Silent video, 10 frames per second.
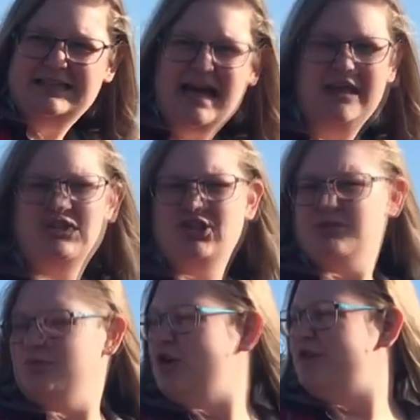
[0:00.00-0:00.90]
Now you
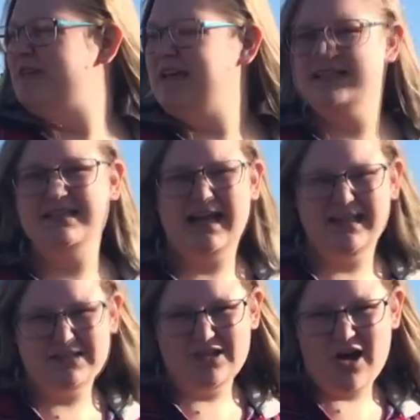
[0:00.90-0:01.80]
just move these
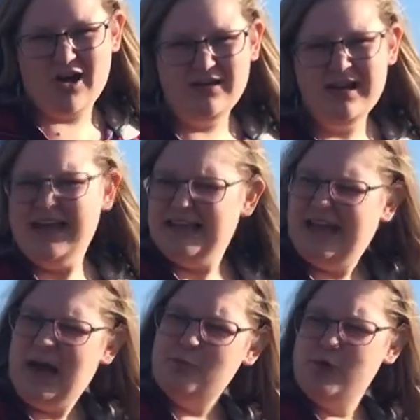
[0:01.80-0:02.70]
suckers along,
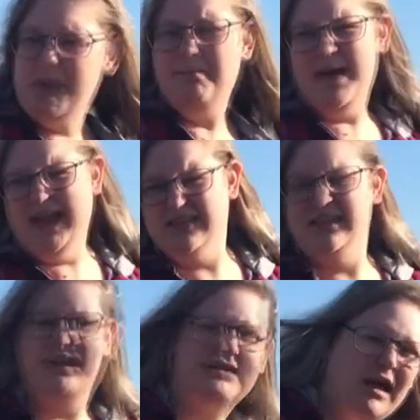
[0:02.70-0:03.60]
they come right back
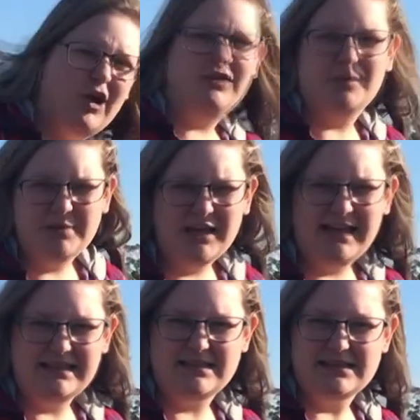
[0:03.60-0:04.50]
thinking they own the
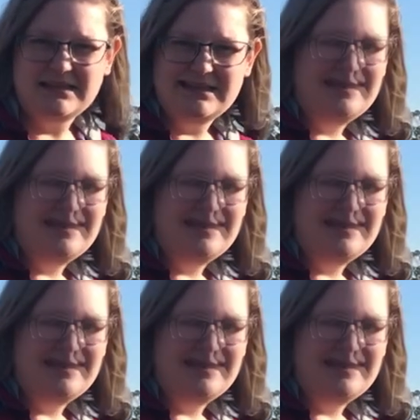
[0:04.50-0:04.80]
place.